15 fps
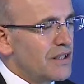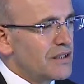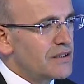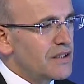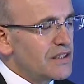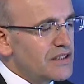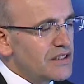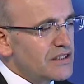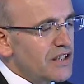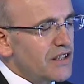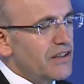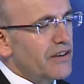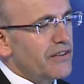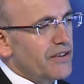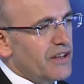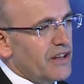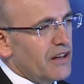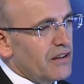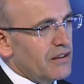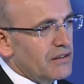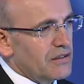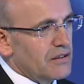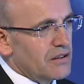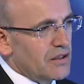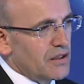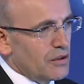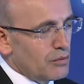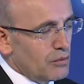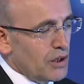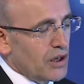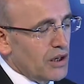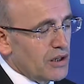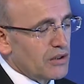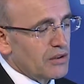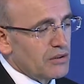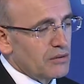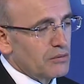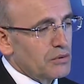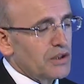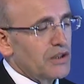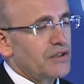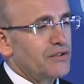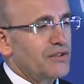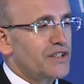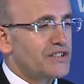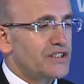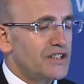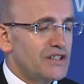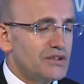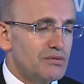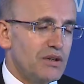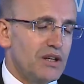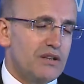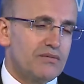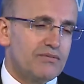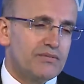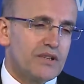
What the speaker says: This is an area where we are addressing as well.